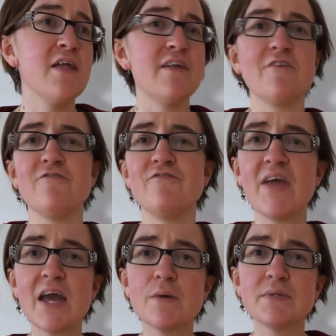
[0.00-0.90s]
their
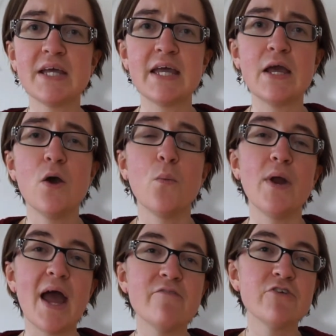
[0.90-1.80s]
family,
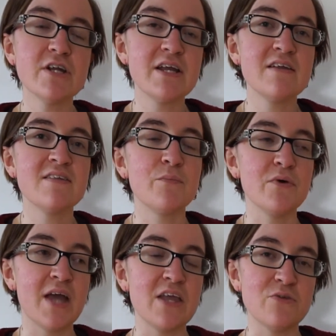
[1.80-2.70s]
whatever it is that will
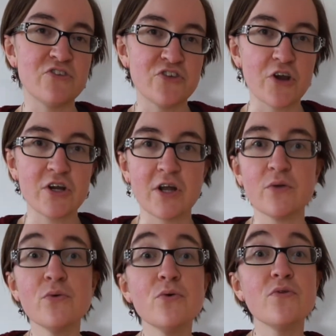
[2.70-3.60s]
get you started on
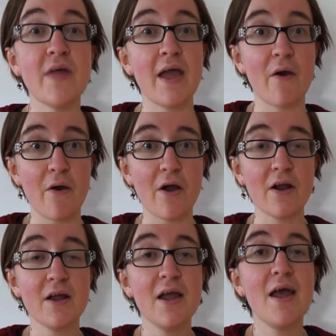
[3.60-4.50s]
who they
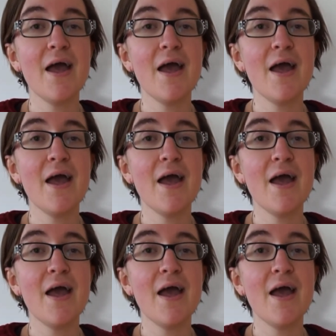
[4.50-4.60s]
are.